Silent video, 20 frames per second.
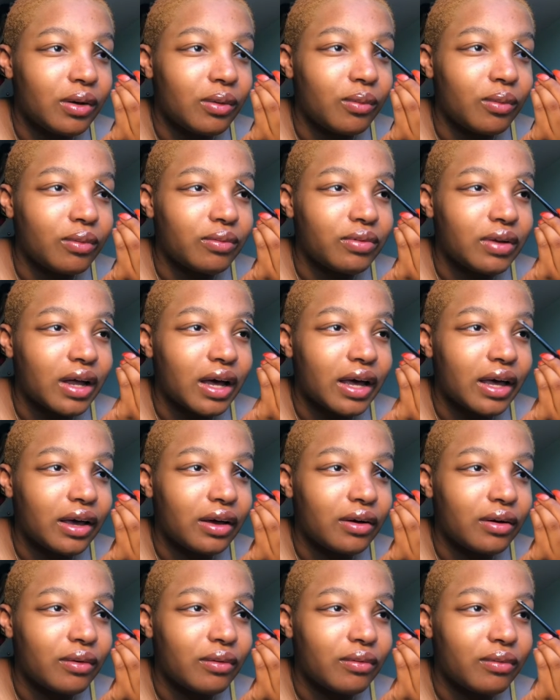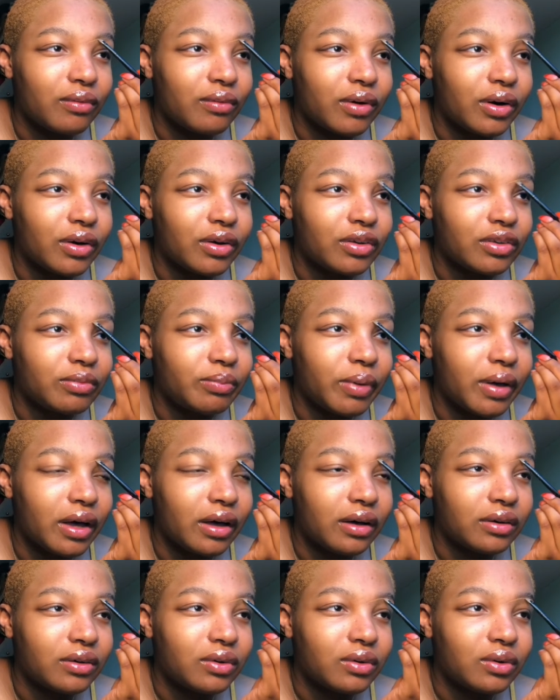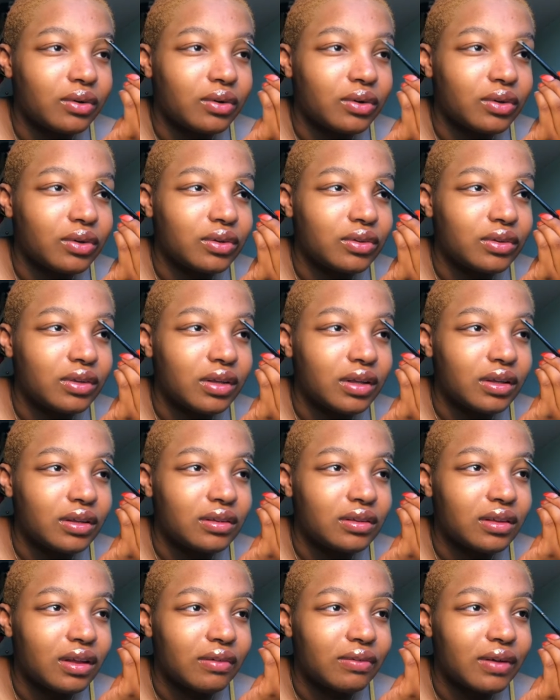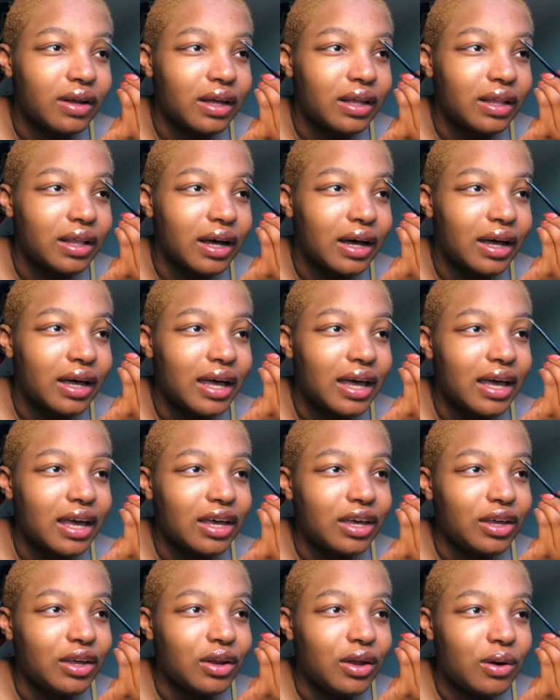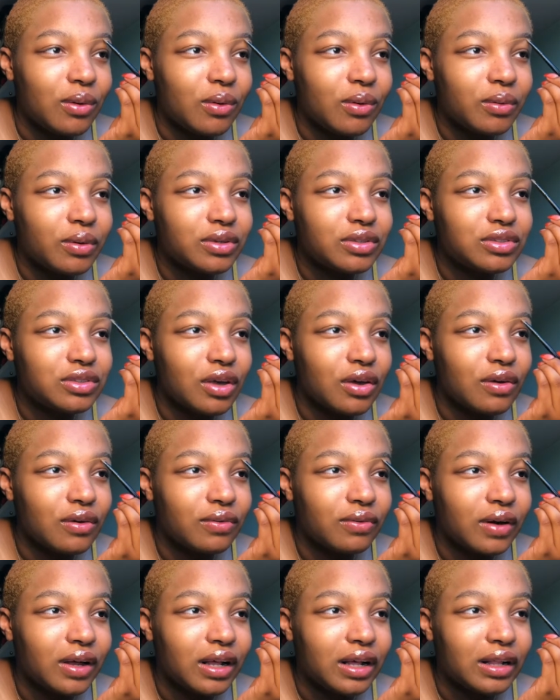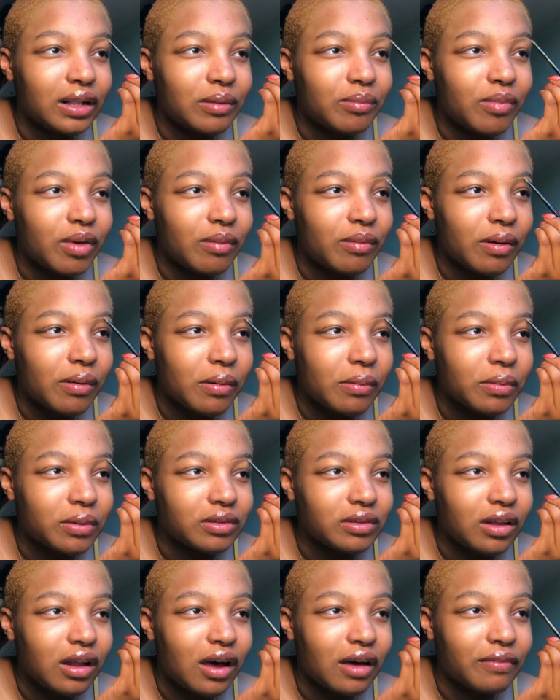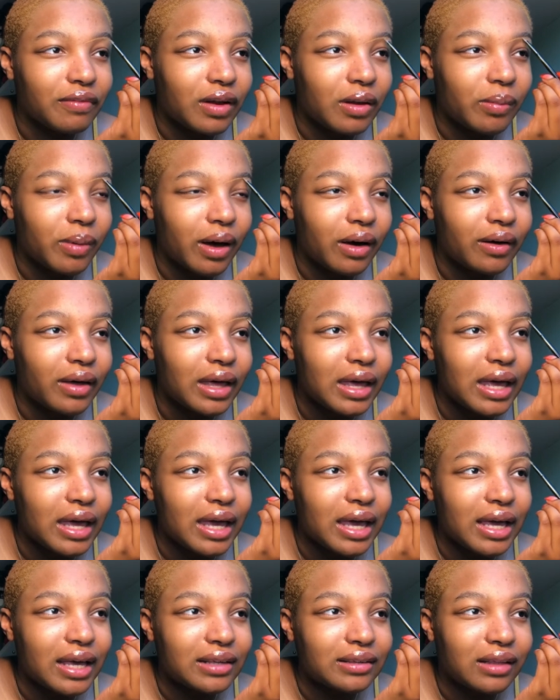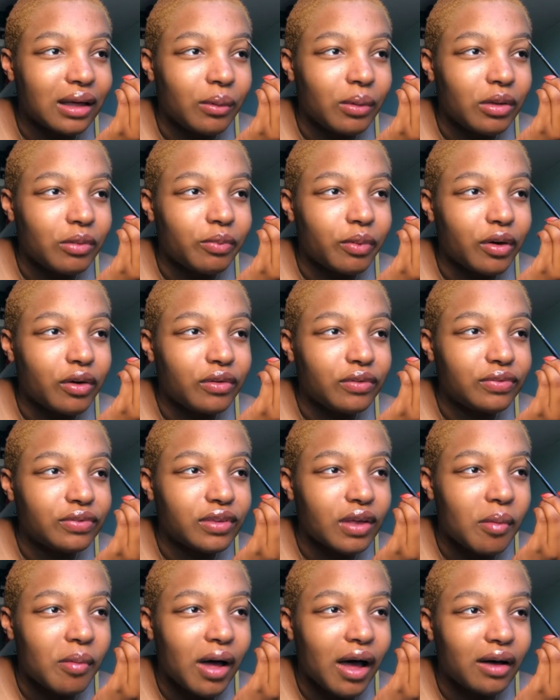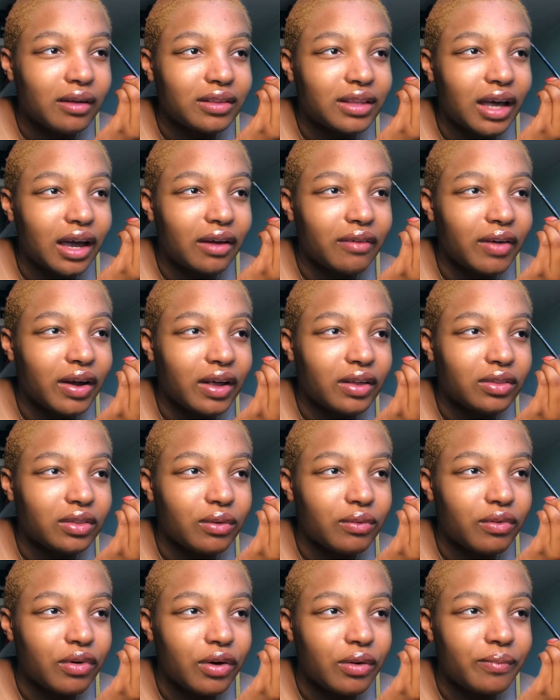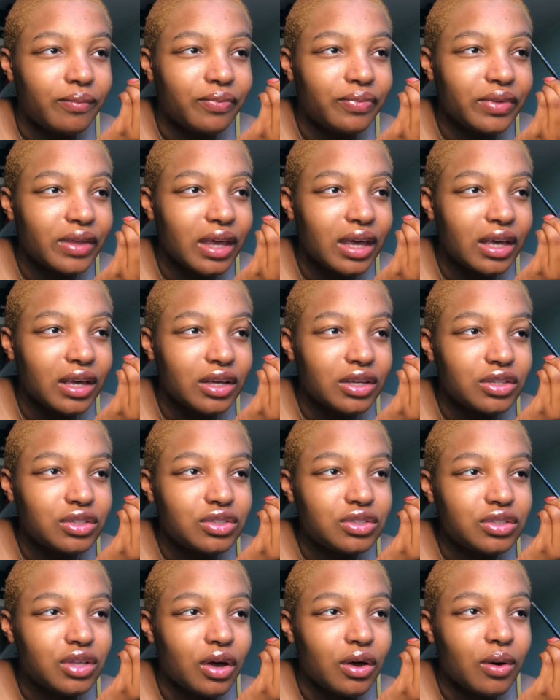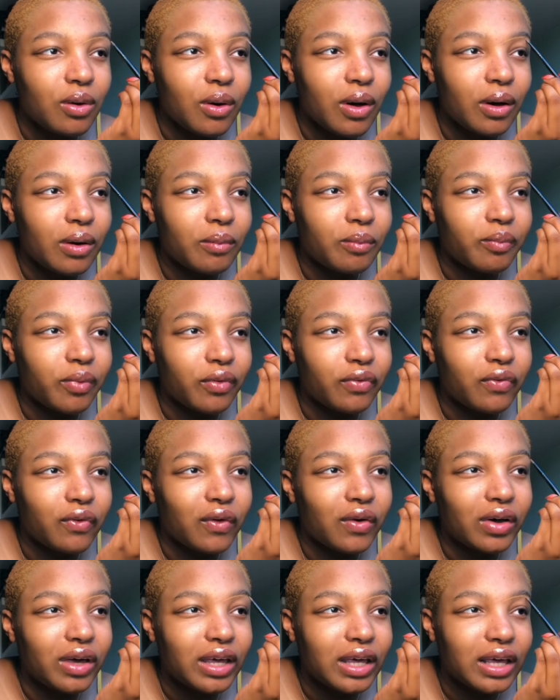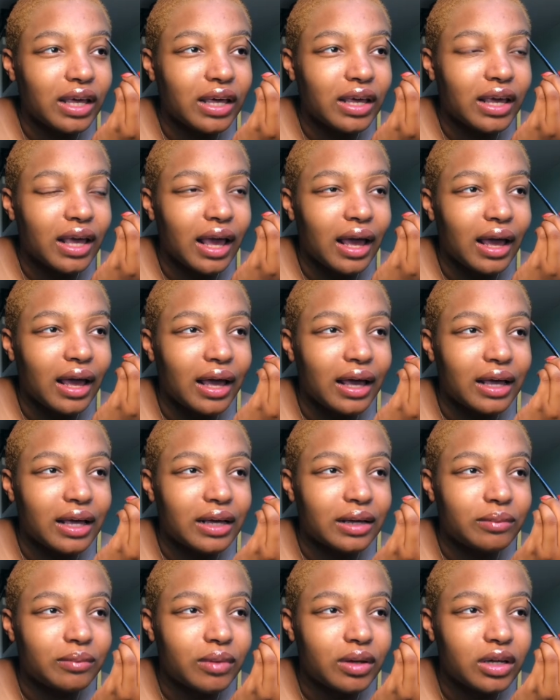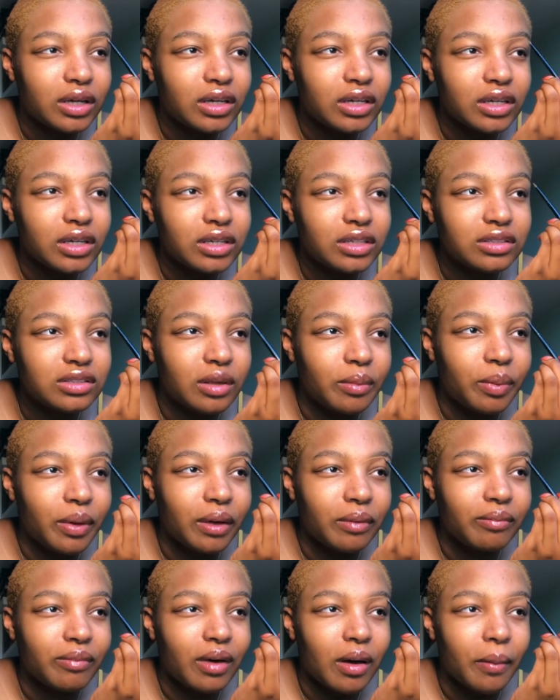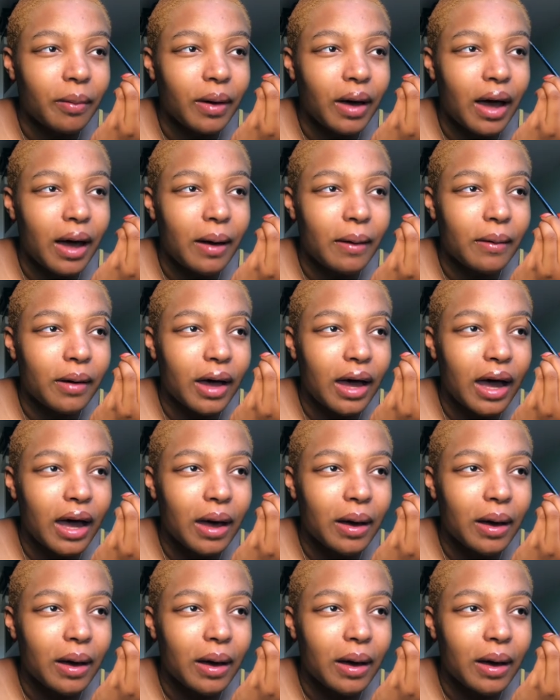with like rose petals and stuff like that. You know what was so funny that me and my mom was laughing about is that we both somehow decorated the room. So before he came to pick me up at